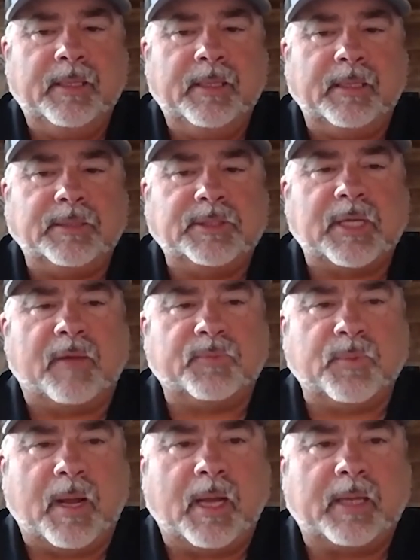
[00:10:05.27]
Soft
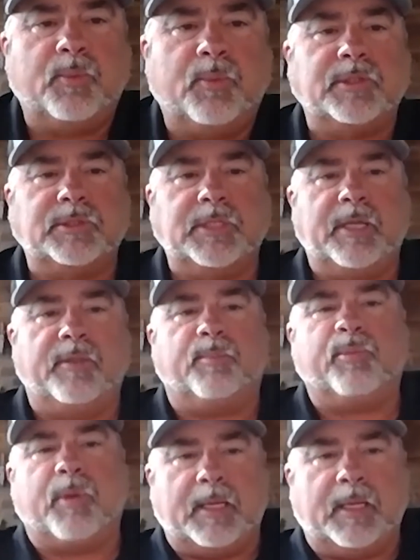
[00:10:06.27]
Rock, which is another
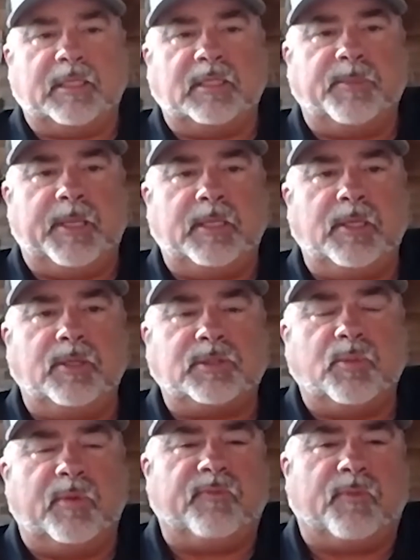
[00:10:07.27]
product that's being used.
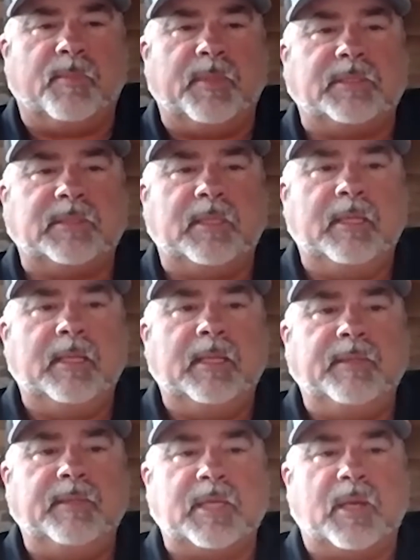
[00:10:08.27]
So we formed
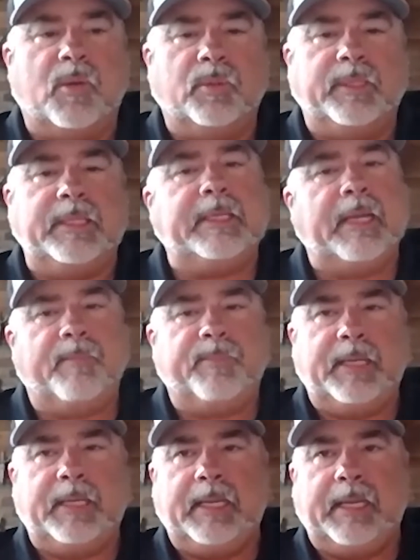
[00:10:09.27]
this holding
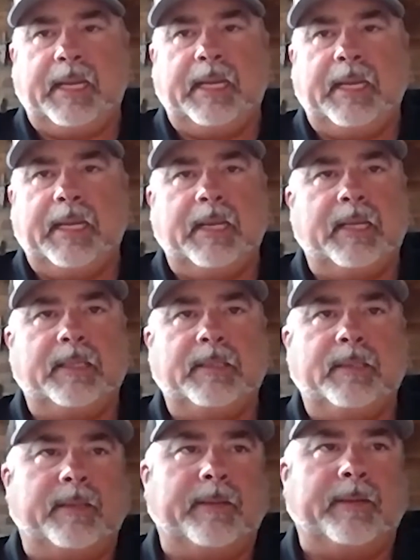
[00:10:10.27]
company,
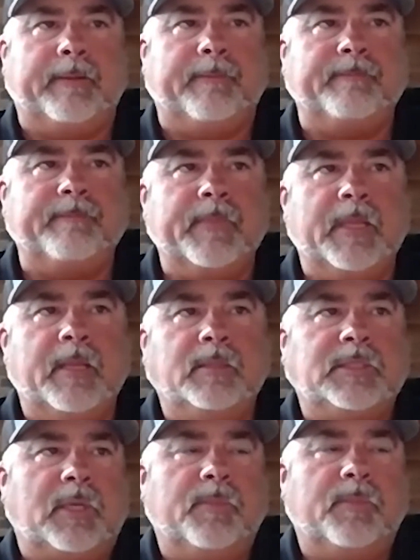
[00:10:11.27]
and
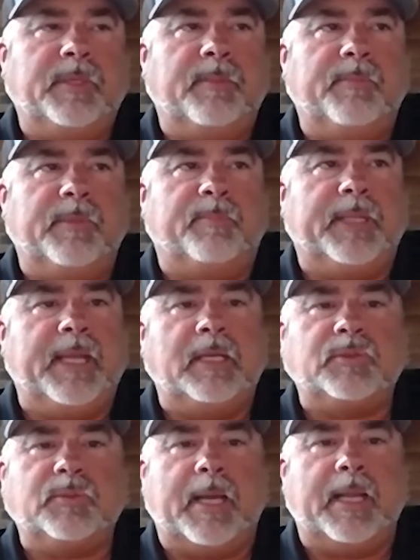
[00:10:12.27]
so the plan
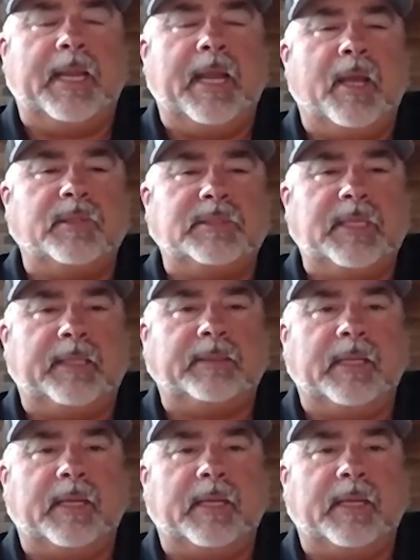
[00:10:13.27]
is right now is that